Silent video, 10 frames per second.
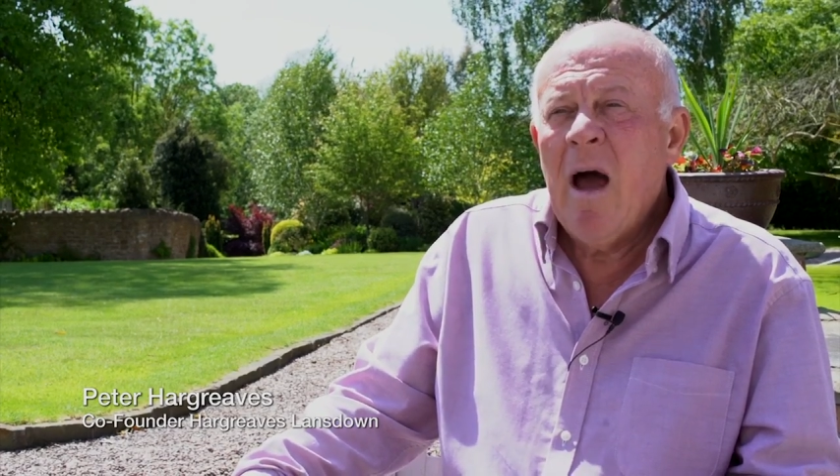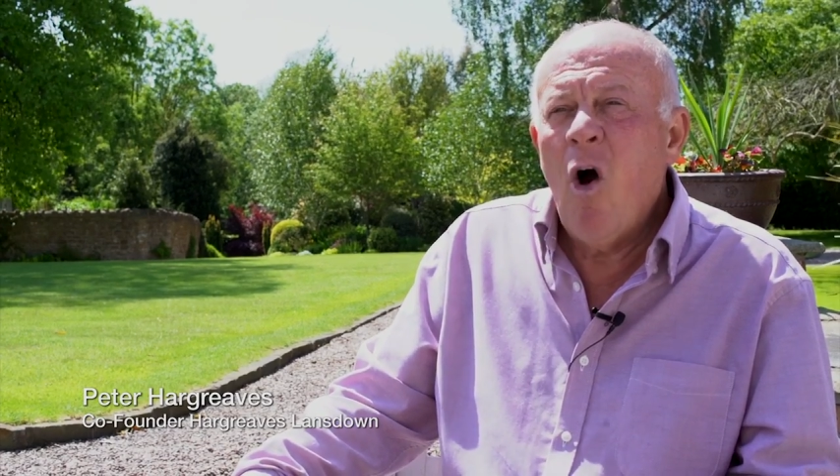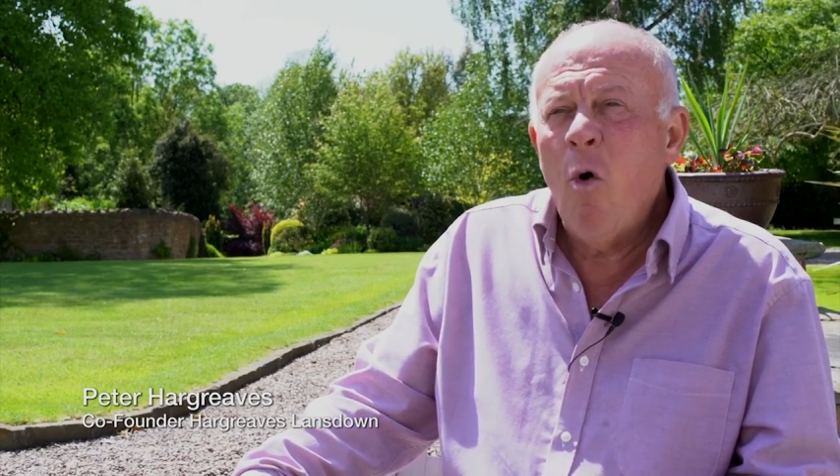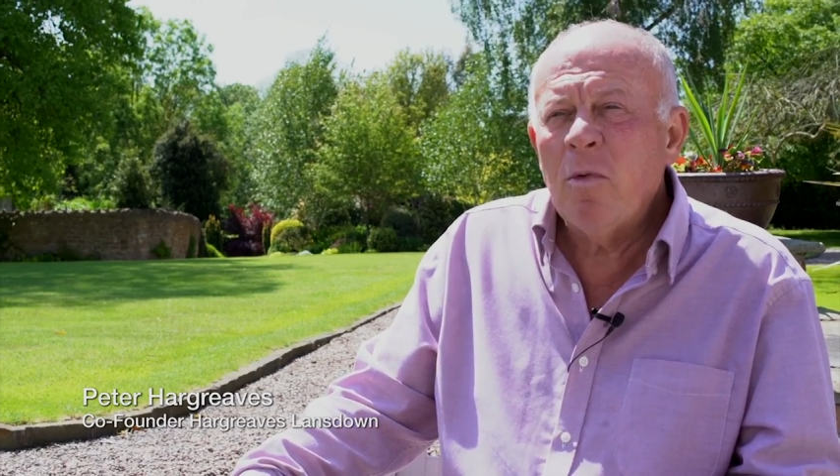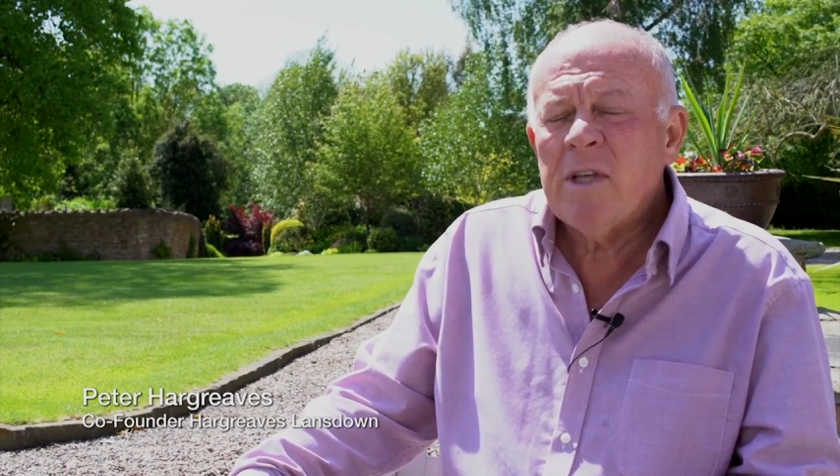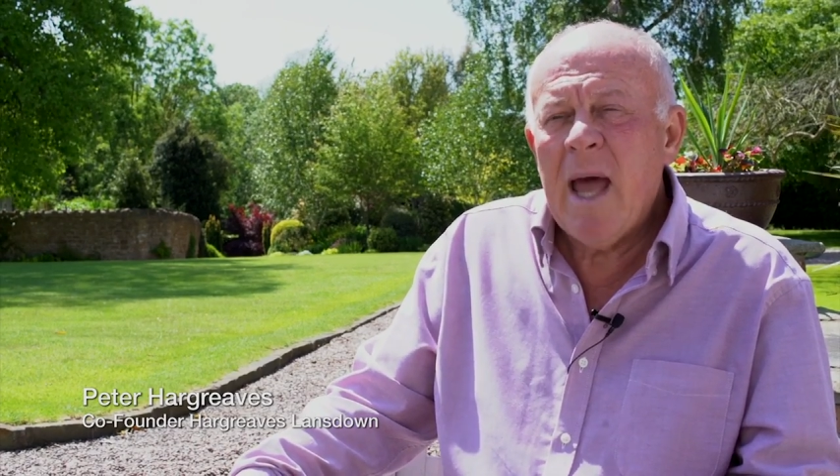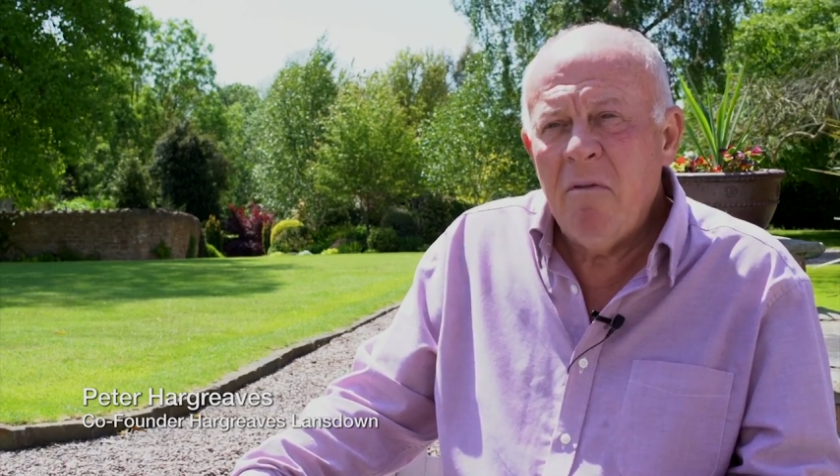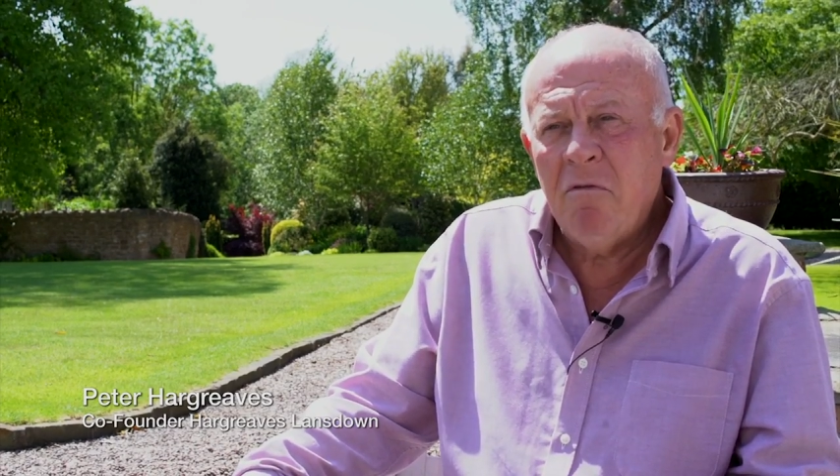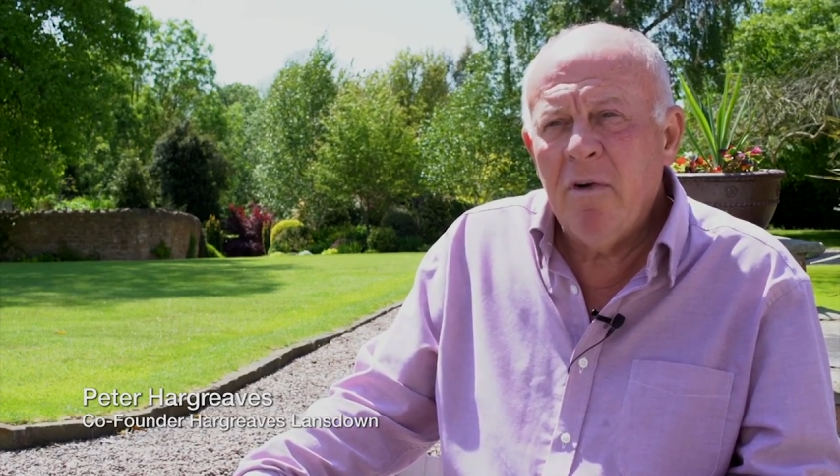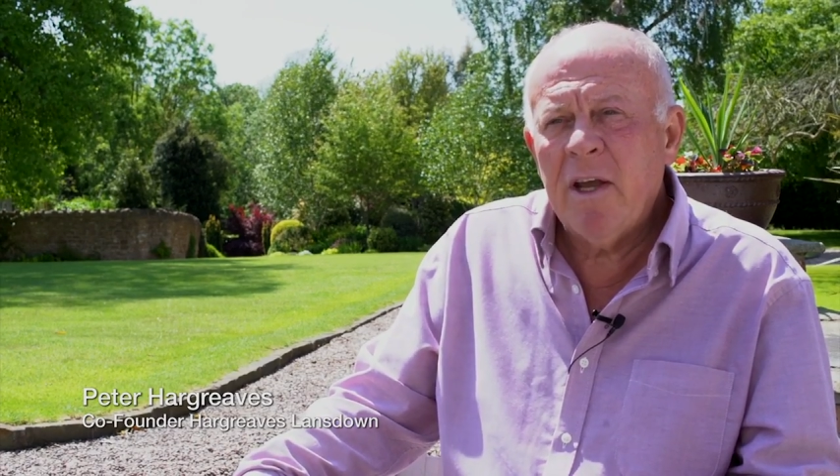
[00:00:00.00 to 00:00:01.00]
Almost
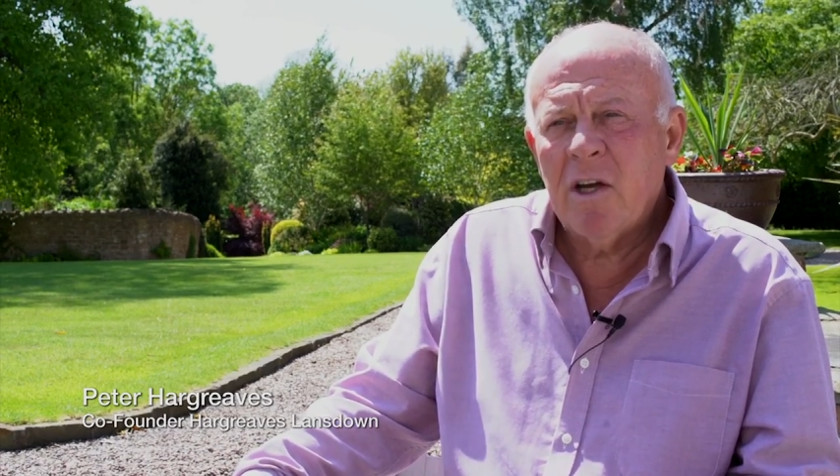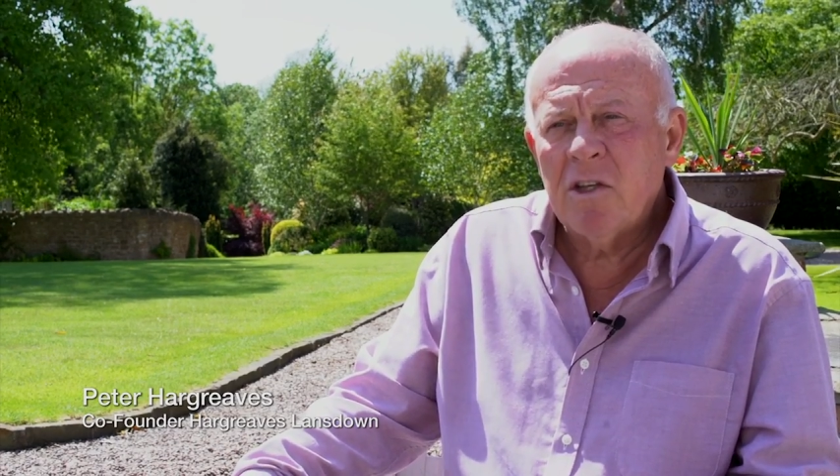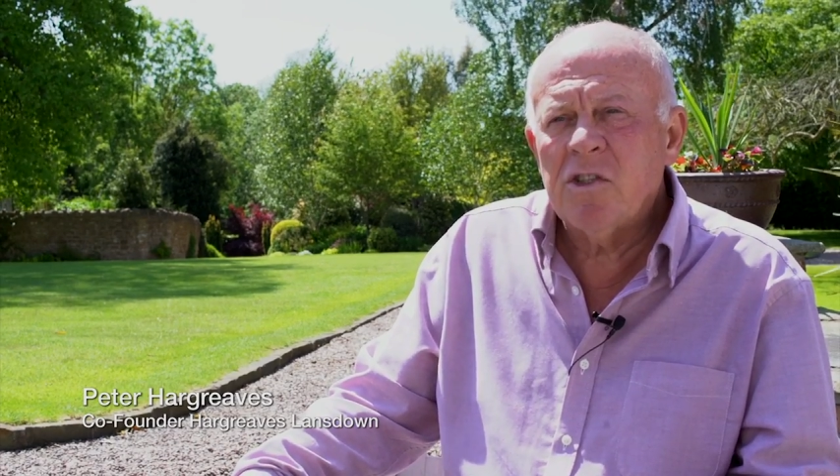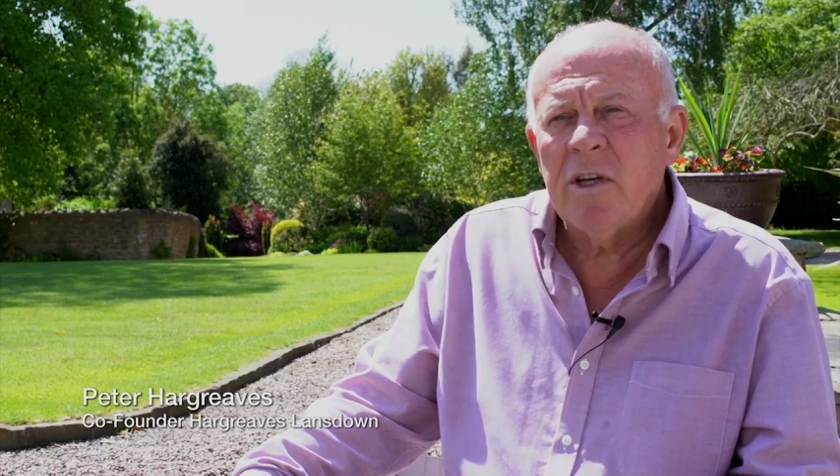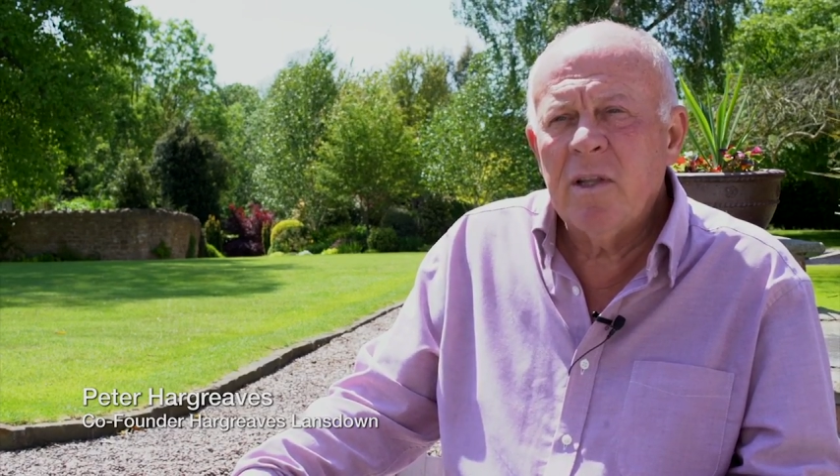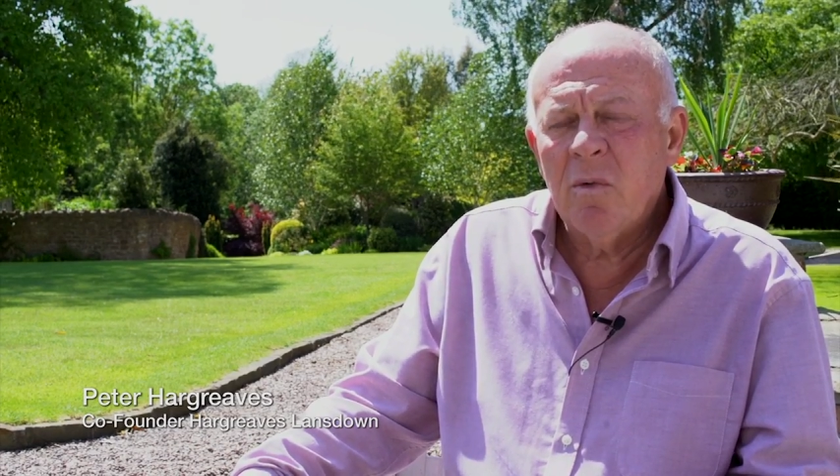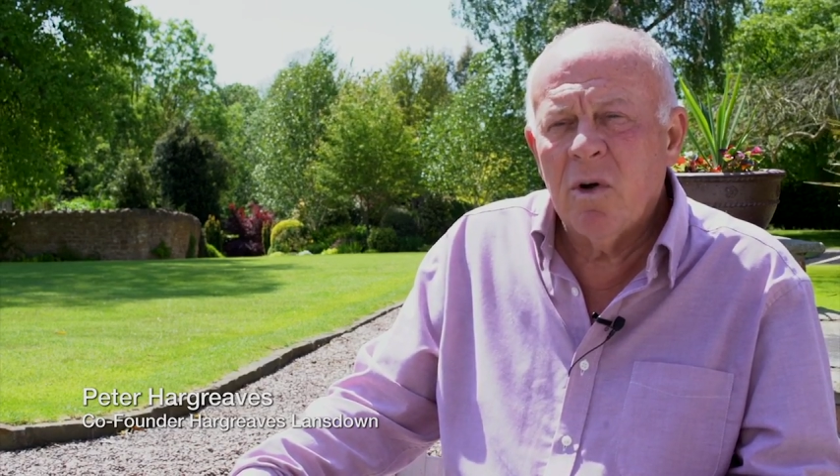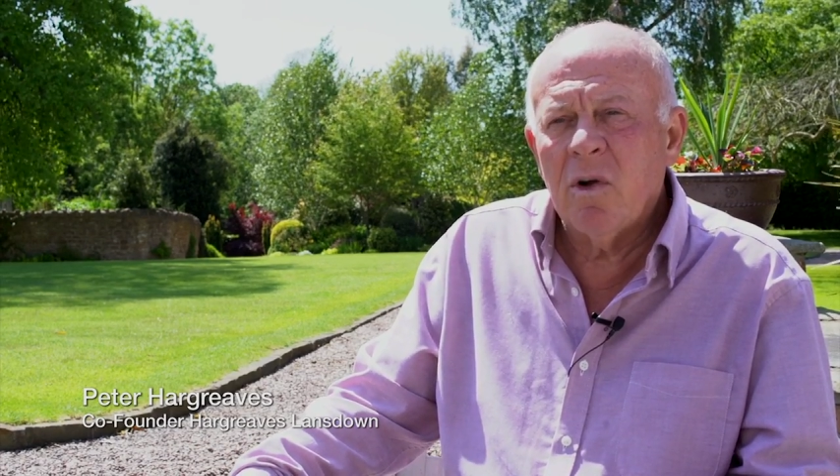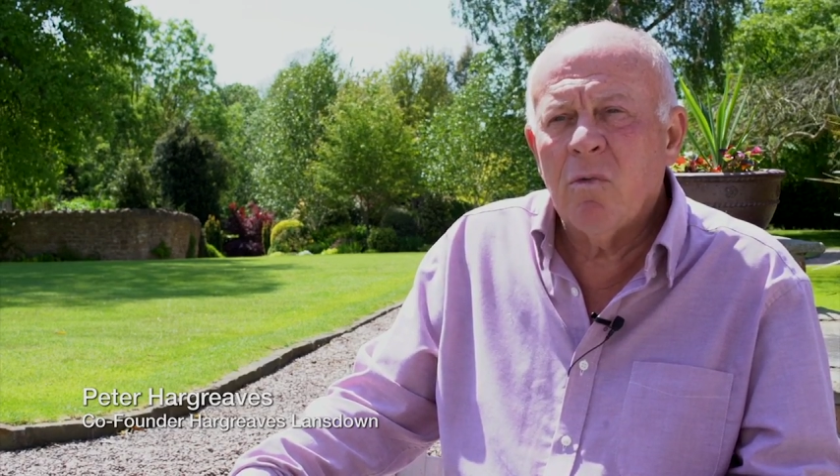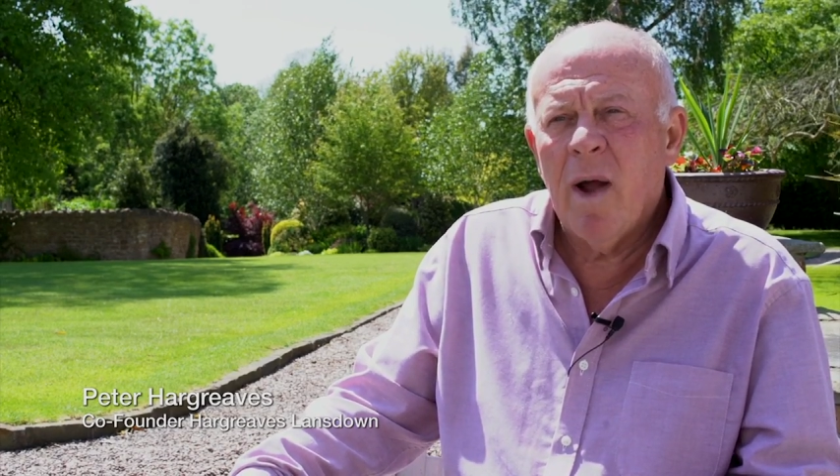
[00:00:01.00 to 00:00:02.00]
every country in the world